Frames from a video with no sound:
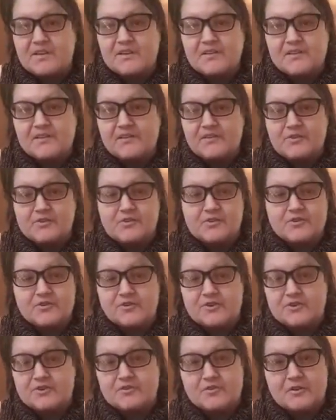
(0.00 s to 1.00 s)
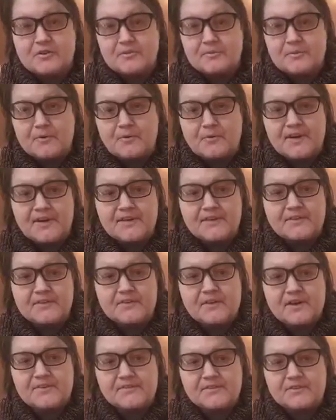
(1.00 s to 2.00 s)
you can just throw them away and you
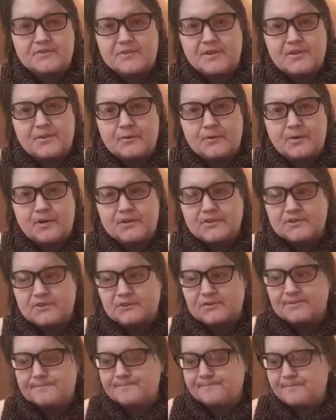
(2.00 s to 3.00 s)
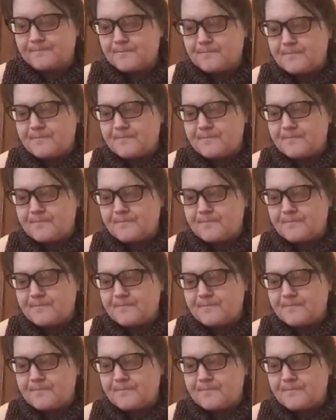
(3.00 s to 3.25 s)
don't have to try to wash them.